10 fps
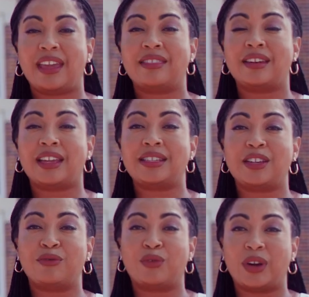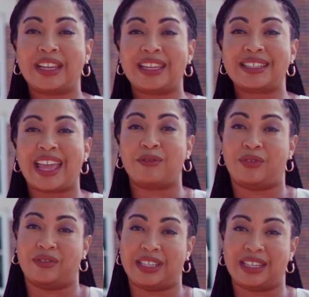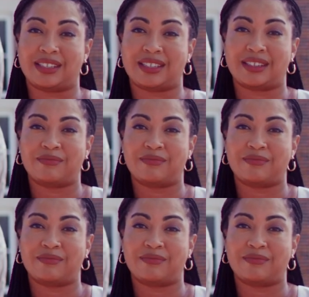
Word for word: in the 1940s and 50s.